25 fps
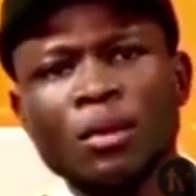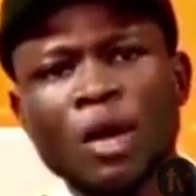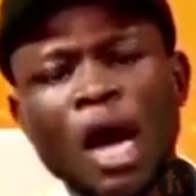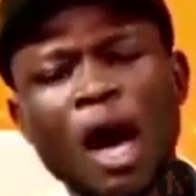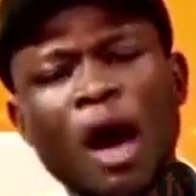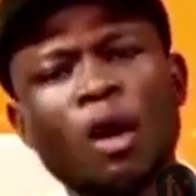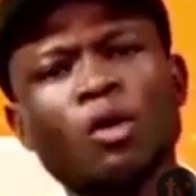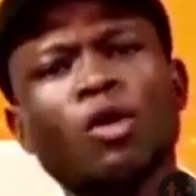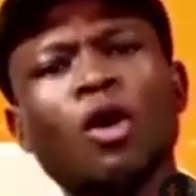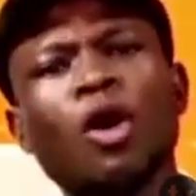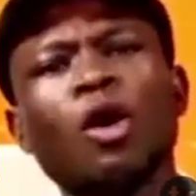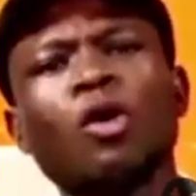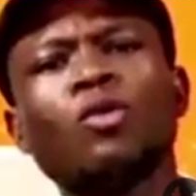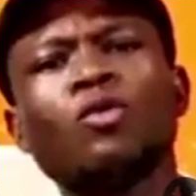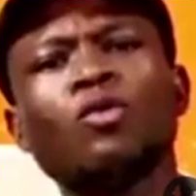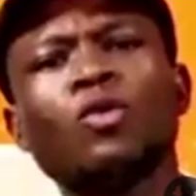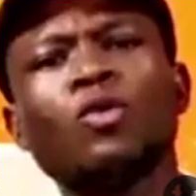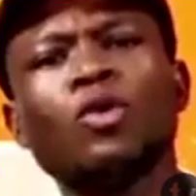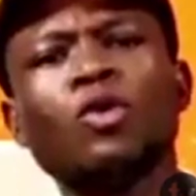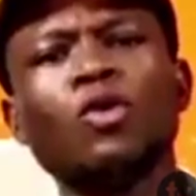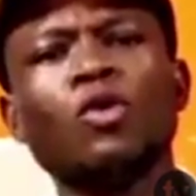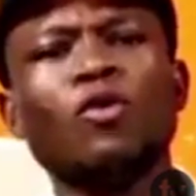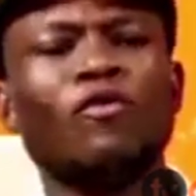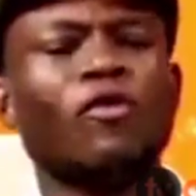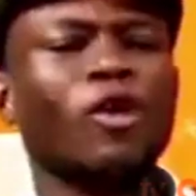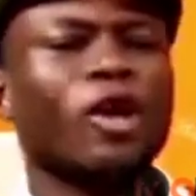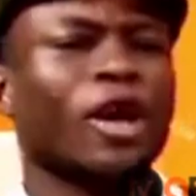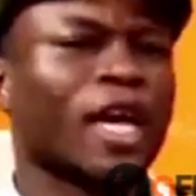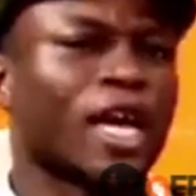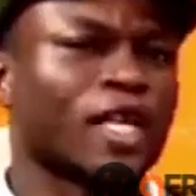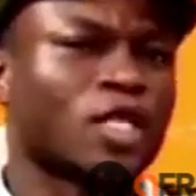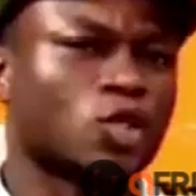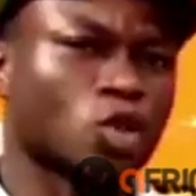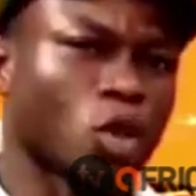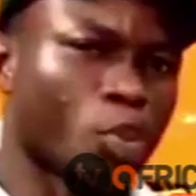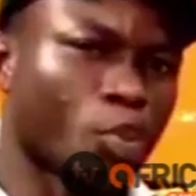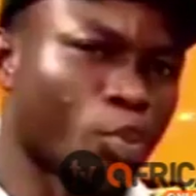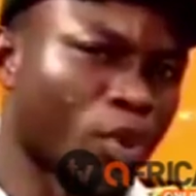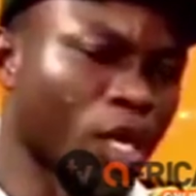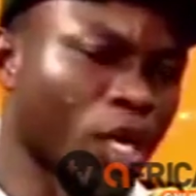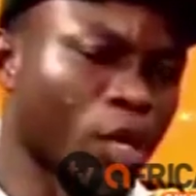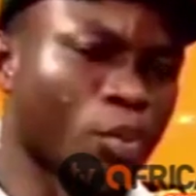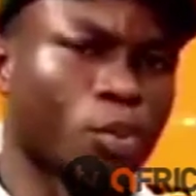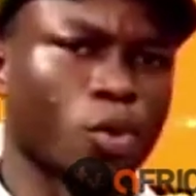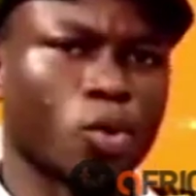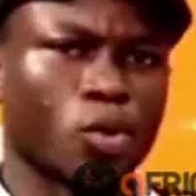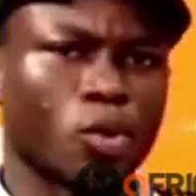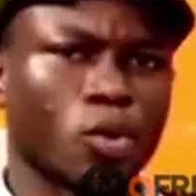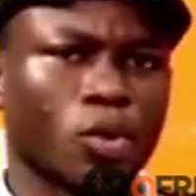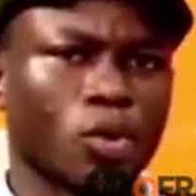How long will you forget your people?